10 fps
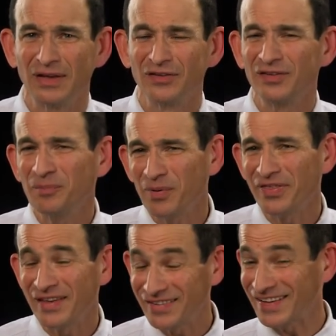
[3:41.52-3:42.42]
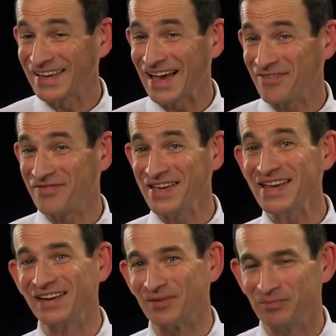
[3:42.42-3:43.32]
Simple things like
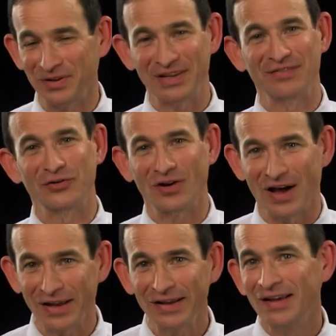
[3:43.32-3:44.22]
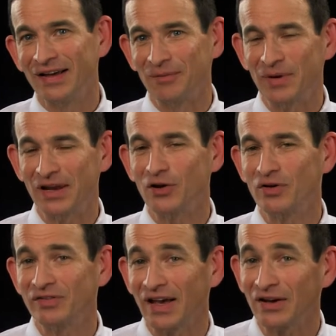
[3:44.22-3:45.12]
caffeine, believe it or not, um, can
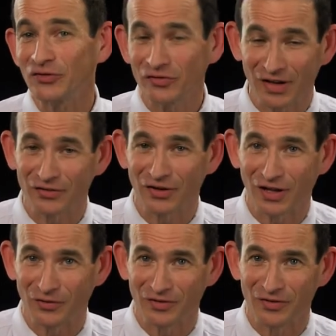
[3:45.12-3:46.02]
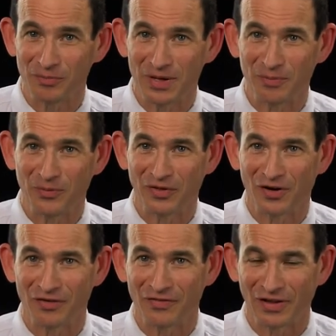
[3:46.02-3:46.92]
increase exercise tolerance in people with
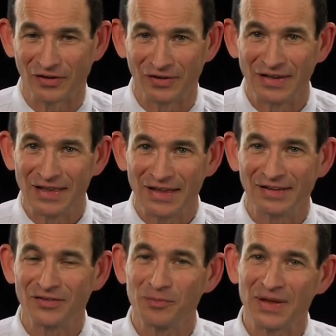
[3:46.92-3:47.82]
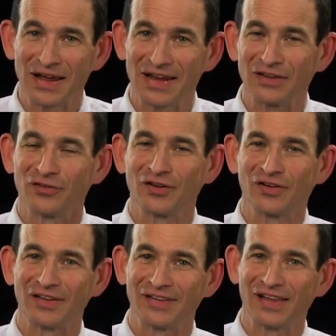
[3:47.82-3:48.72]
heart failure. That doesn't mean I
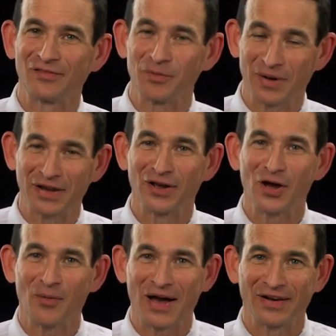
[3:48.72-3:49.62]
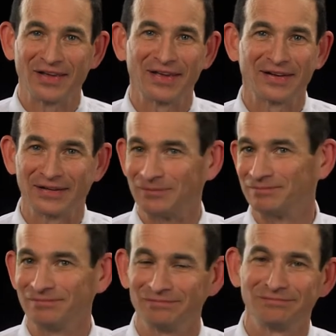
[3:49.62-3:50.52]
necessarily tell everybody to go out and get a
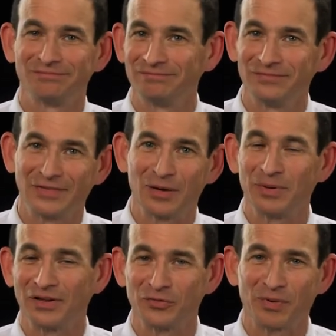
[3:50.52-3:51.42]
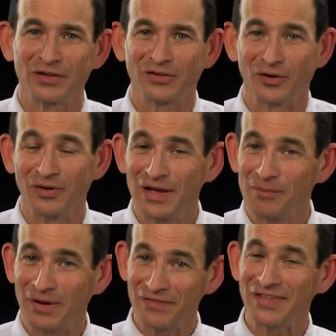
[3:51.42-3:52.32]
double espresso,
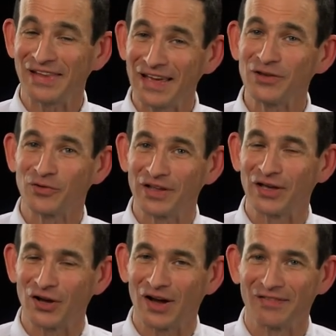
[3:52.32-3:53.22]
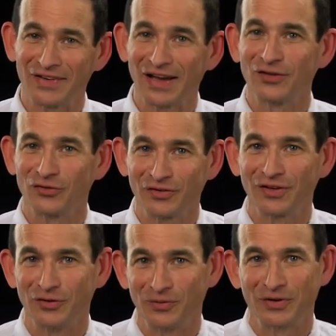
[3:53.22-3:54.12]
but if they like drinking coffee, I
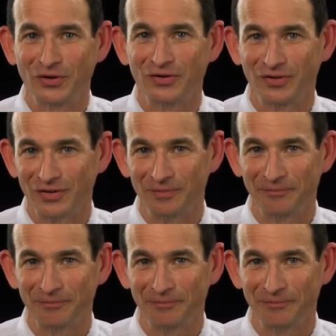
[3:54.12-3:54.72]
certainly do encourage it.